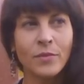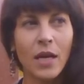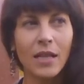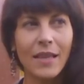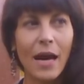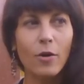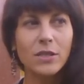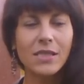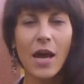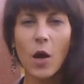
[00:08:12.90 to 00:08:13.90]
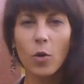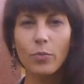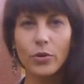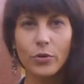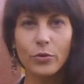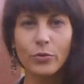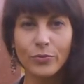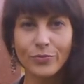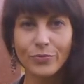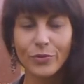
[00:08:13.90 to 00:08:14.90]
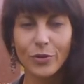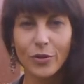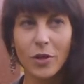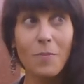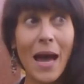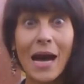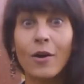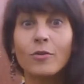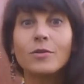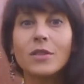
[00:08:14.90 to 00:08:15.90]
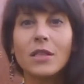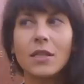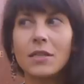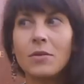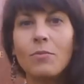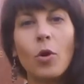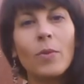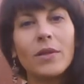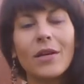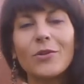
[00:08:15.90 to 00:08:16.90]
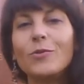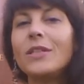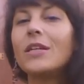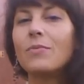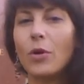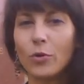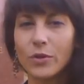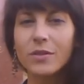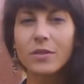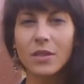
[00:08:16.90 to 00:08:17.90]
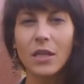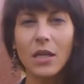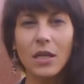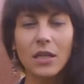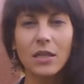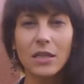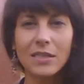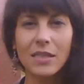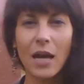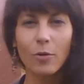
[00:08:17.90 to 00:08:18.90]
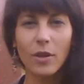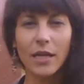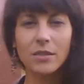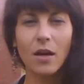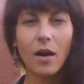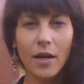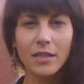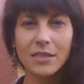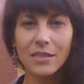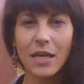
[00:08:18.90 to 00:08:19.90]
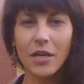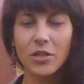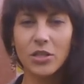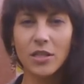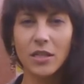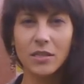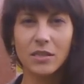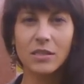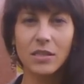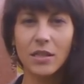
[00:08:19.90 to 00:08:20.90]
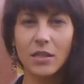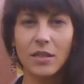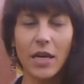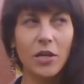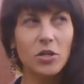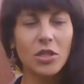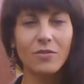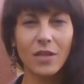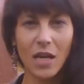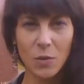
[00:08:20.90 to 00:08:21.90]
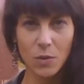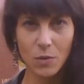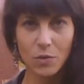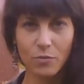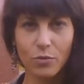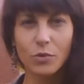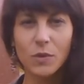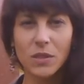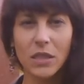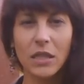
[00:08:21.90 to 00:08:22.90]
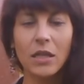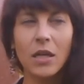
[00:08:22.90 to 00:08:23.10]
allow it to help you or come out in the moment that you need it most. Because I would like to harness the energy that exists here, the energy of the essence of Bruce Lee,